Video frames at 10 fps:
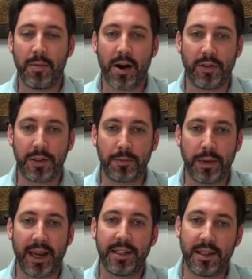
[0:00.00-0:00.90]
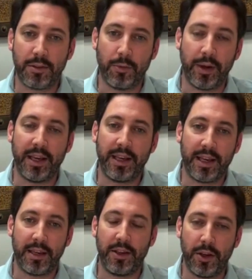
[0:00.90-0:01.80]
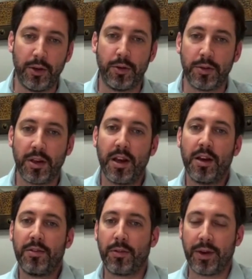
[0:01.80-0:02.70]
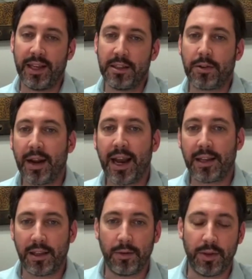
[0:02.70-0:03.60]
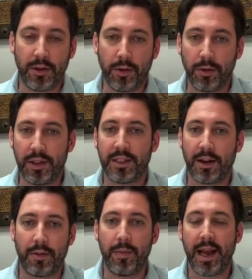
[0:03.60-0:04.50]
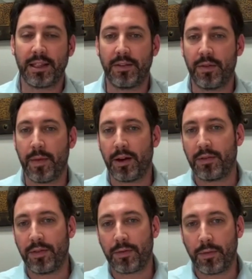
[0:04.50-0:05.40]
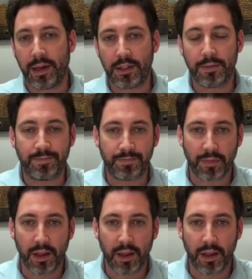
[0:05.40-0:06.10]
an amount of space that we can use for interacting with all this other massive amount of information.